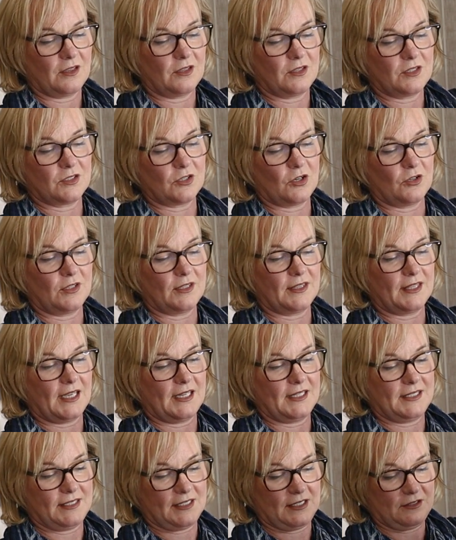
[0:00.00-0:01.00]
so that
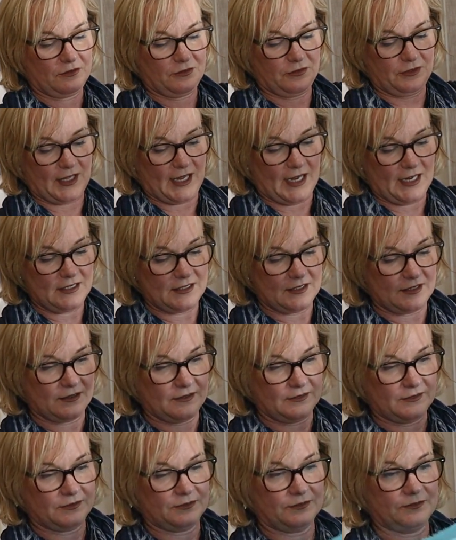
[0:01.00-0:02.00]
they sit flat,
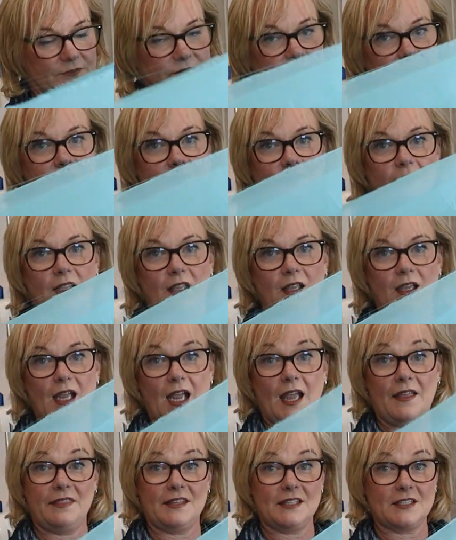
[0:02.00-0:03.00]

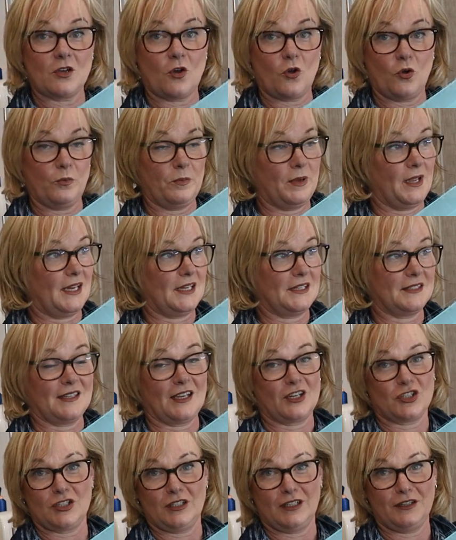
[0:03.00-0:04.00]
and this whole piece
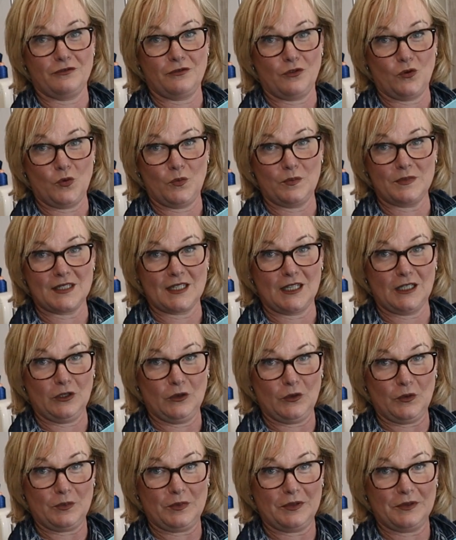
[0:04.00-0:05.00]
actually forms a
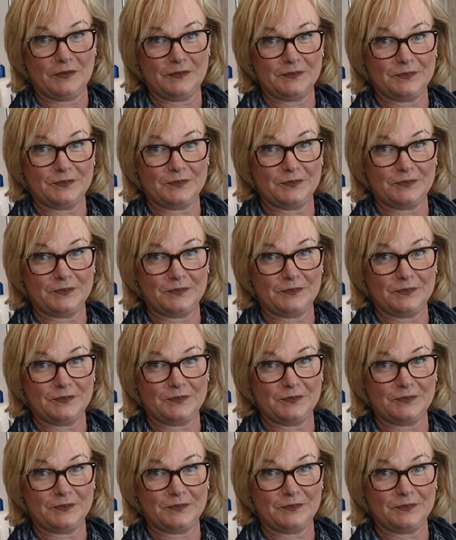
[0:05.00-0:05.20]
loop.